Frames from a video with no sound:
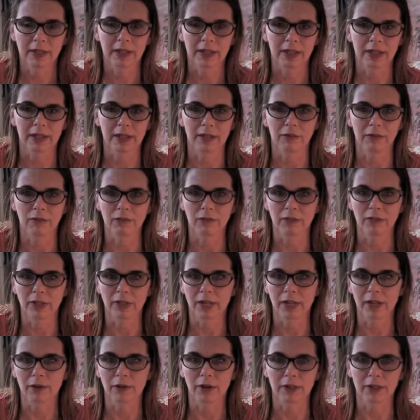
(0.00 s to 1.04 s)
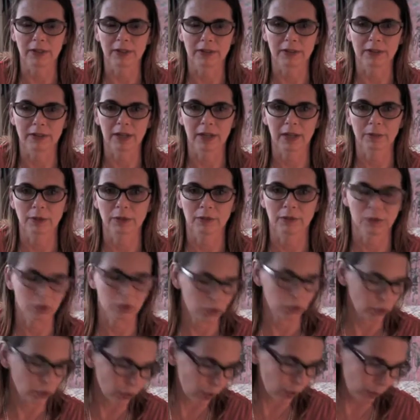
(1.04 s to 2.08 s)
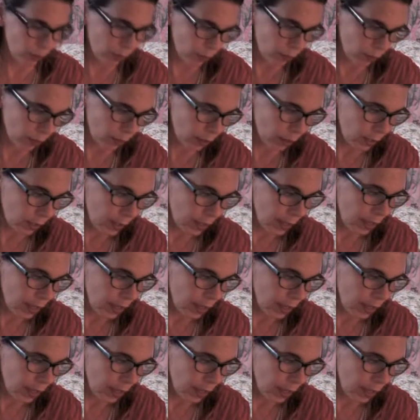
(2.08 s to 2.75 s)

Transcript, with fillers: kind of flagrant types of trouble.